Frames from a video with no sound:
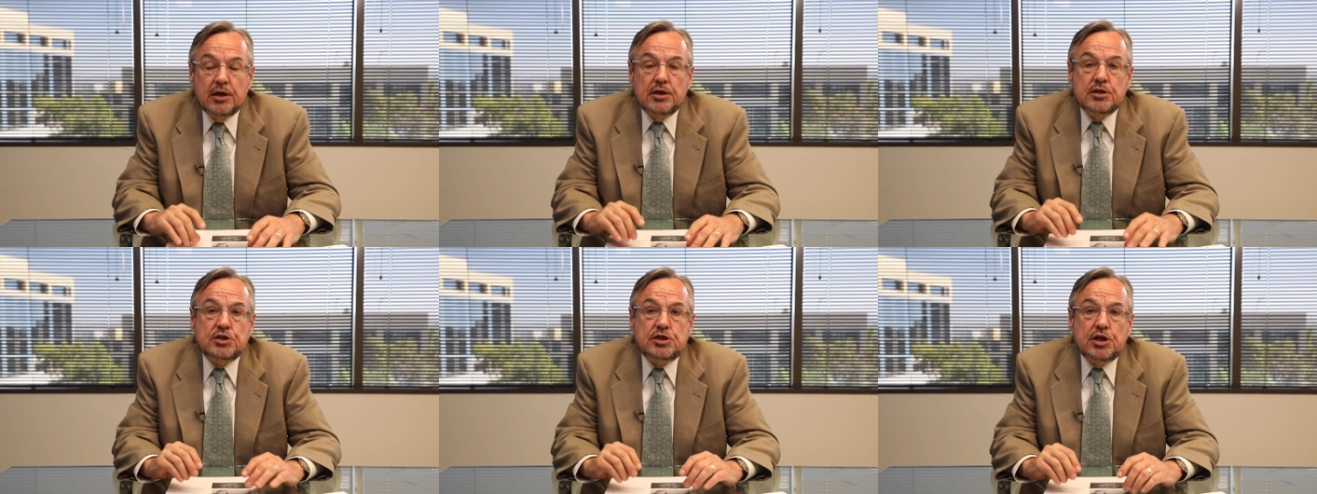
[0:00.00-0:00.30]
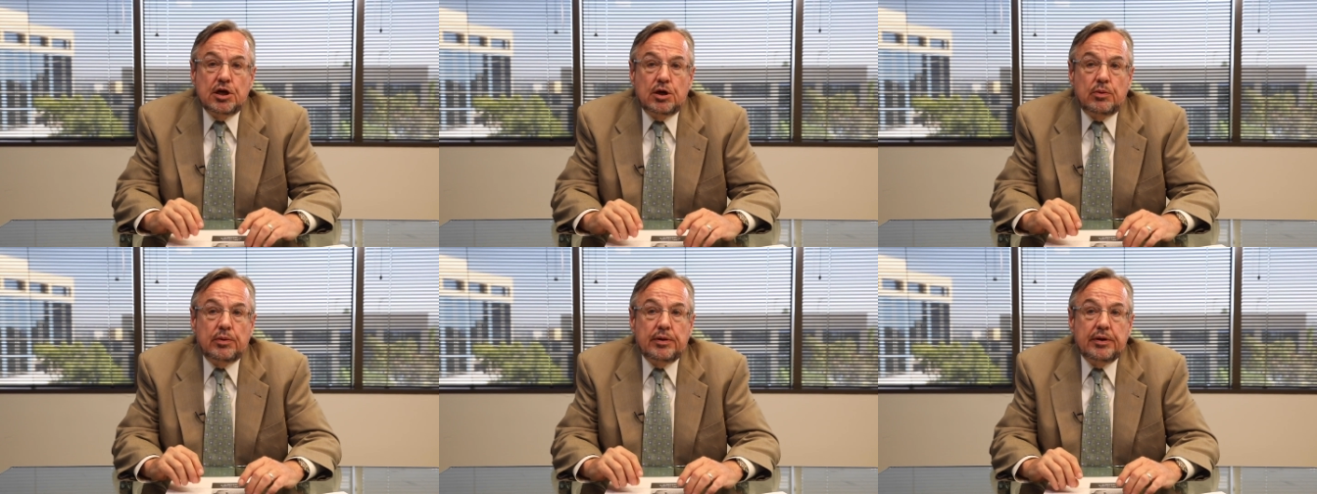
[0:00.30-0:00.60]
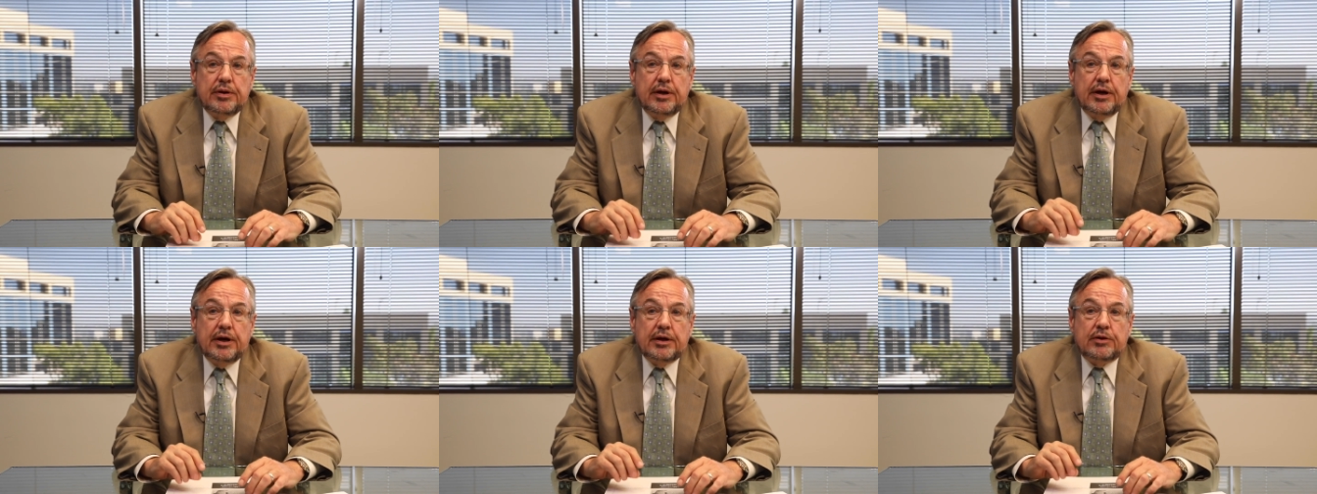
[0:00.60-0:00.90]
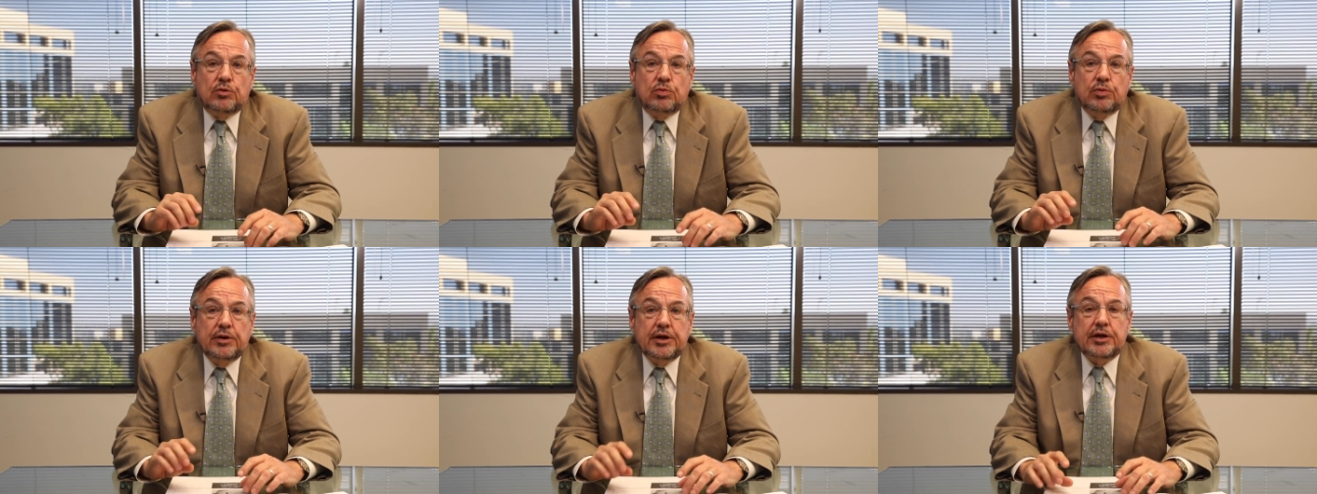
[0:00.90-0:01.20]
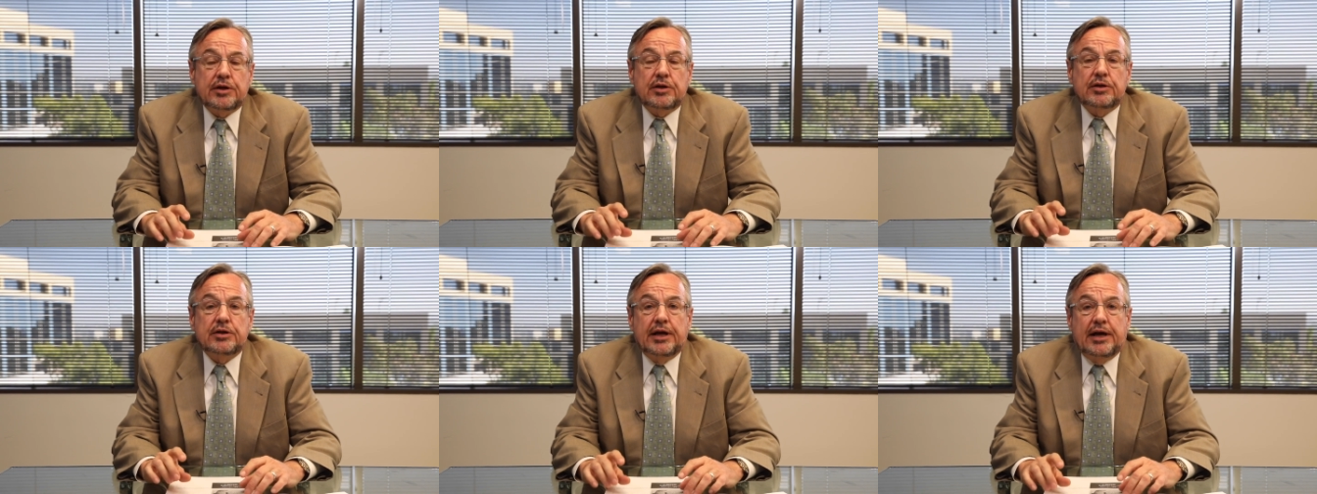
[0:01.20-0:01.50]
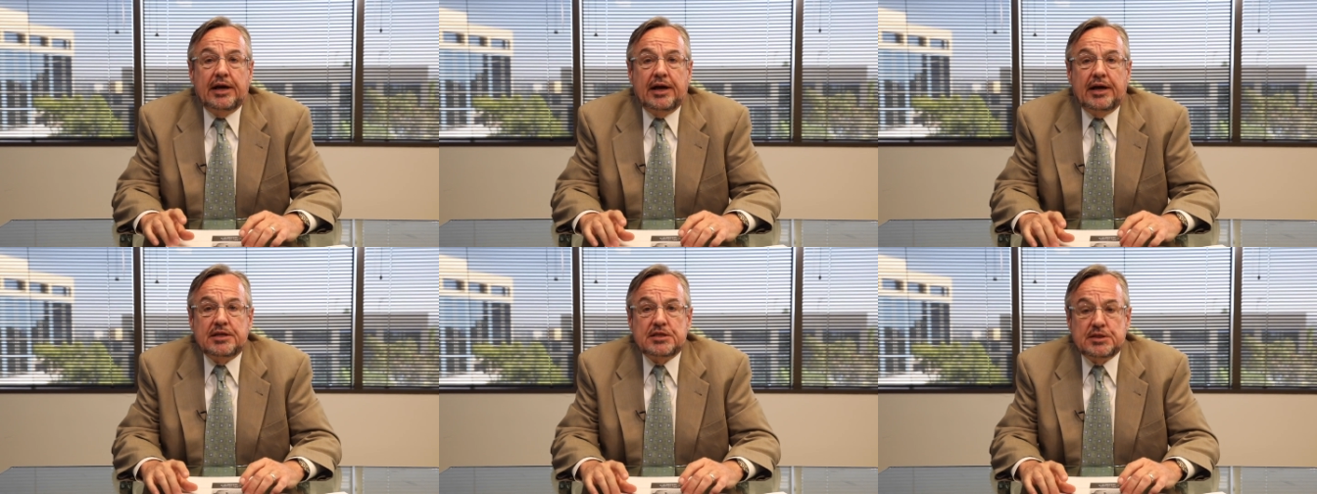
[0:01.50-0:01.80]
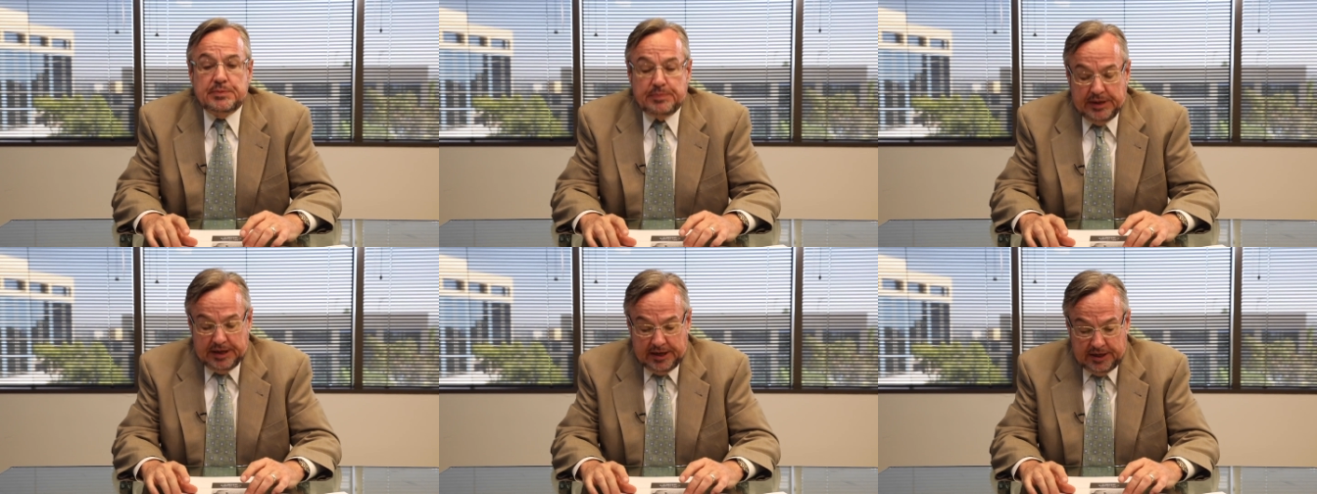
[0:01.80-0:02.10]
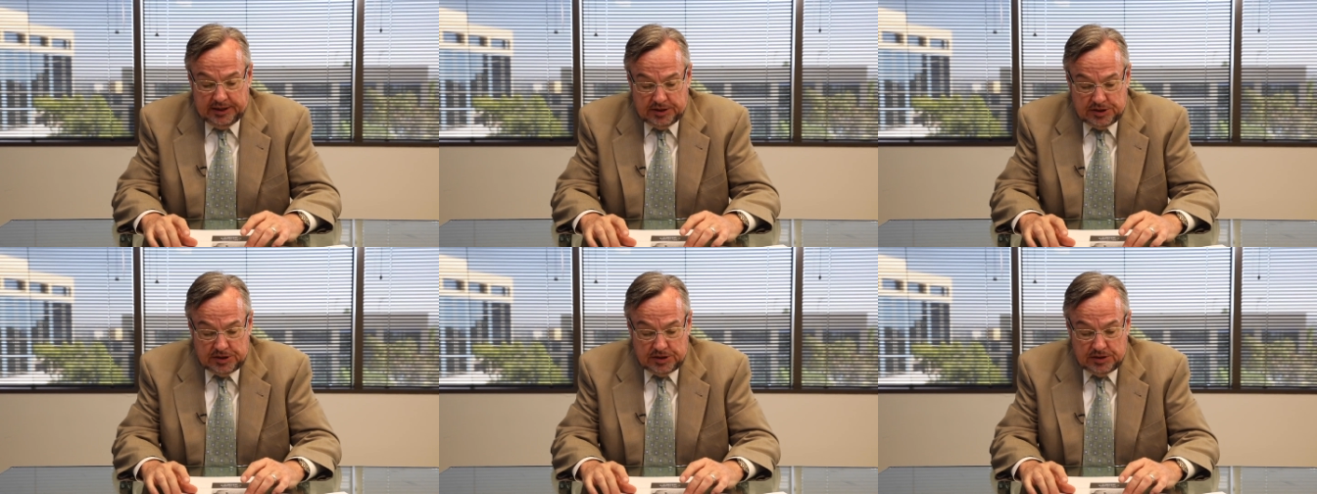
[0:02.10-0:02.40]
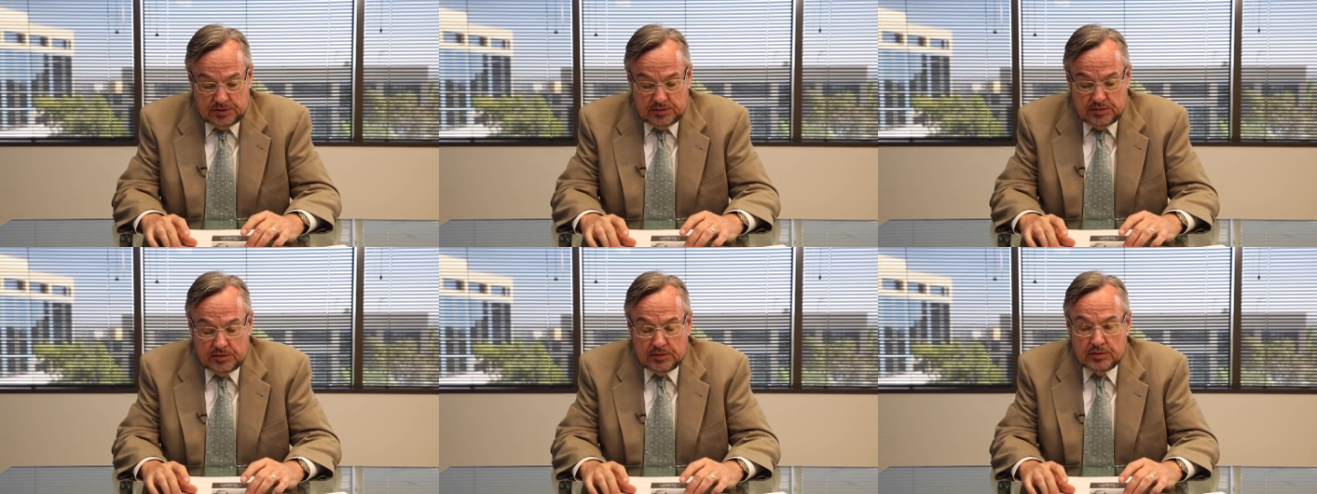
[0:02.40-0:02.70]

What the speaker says: So a critical aspect